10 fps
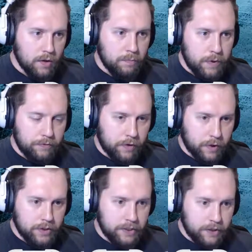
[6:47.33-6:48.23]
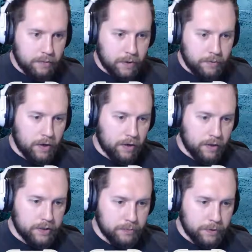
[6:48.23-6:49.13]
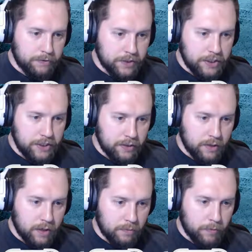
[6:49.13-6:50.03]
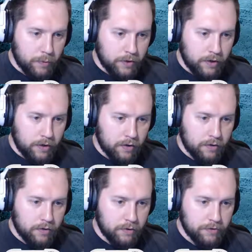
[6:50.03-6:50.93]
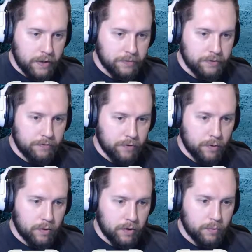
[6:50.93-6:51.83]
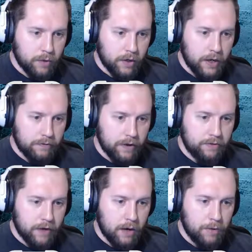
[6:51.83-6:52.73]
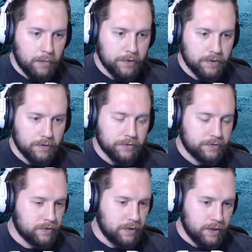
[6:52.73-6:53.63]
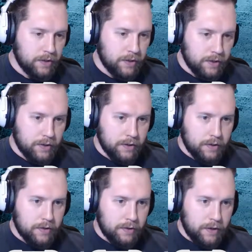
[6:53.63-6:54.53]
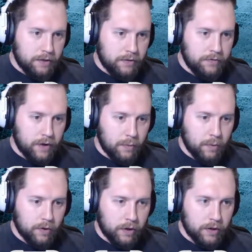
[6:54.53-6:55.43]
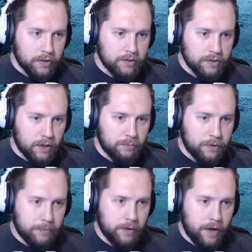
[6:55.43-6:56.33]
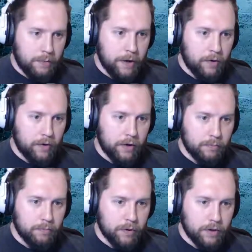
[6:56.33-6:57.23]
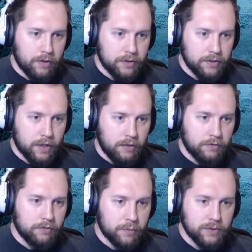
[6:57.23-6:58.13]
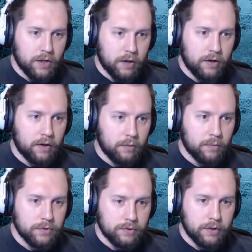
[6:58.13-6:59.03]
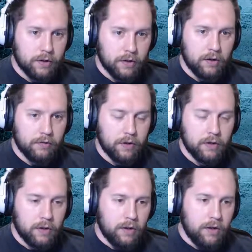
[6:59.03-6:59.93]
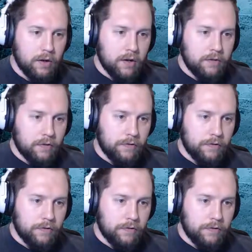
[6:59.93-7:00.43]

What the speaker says: Bit of a glitch here coming up, not a glitch, a bit of a cheat. If we take 2 steps in forward, we're going to have that fire bar miss us. The anti-fairy will get us. Typically I powder him, but just kind of was talking and wasn't really thinking of it. For